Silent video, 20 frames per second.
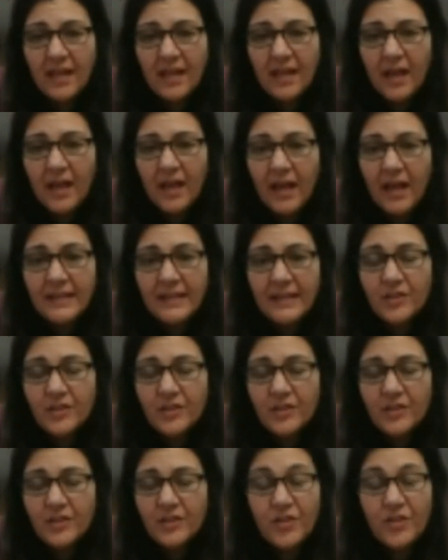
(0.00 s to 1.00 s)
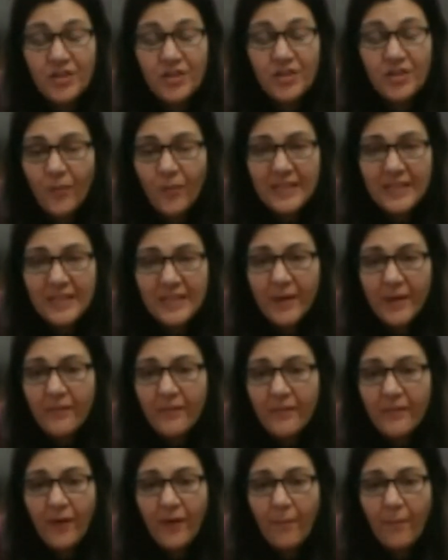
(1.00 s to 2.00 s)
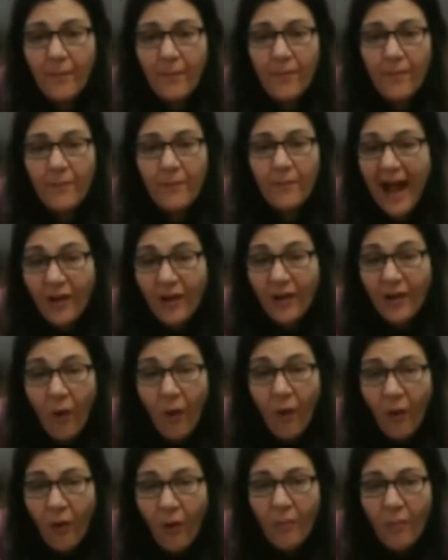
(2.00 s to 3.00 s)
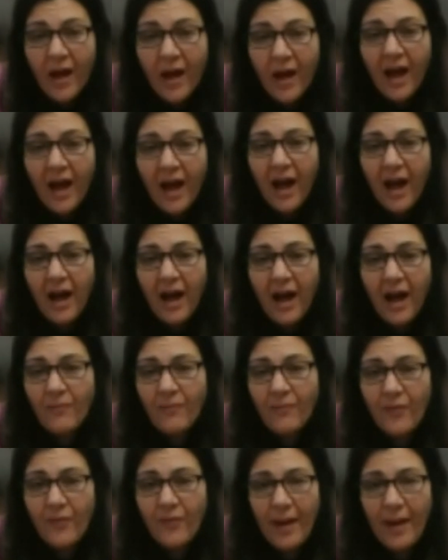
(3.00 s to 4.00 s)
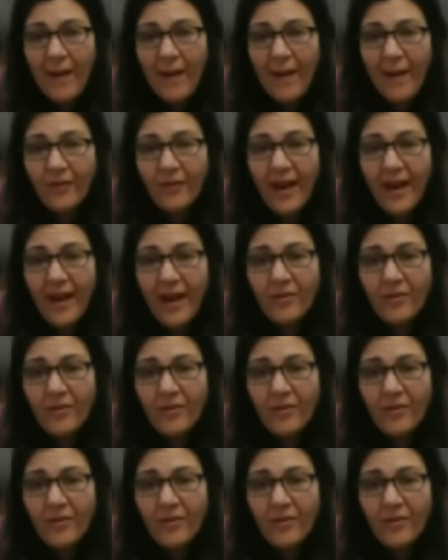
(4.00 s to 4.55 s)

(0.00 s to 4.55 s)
it's a traditional recipe from back home, from my background.